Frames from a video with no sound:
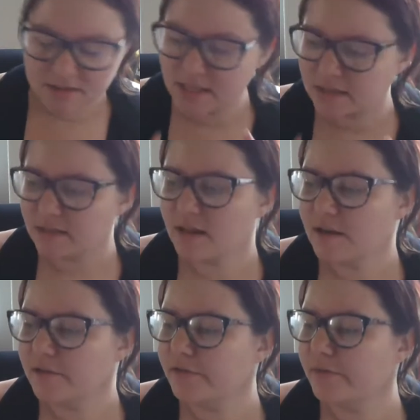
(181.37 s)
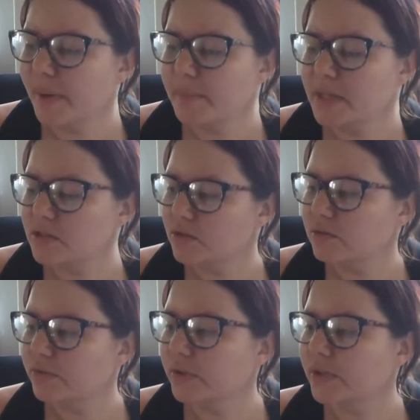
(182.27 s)
takes a lot of my mental
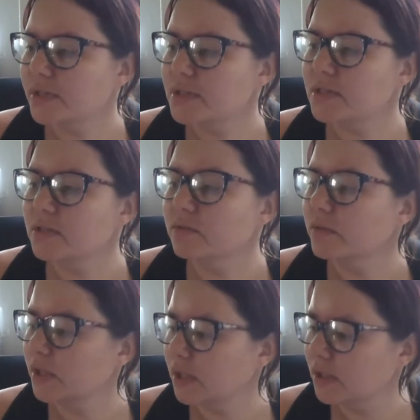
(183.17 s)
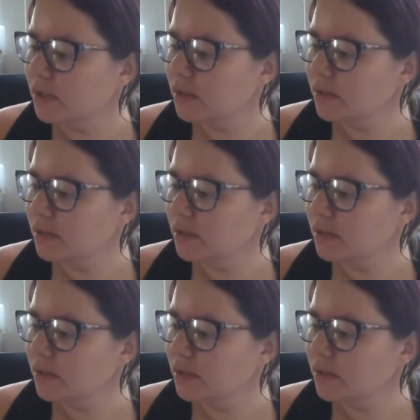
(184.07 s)
focus to read.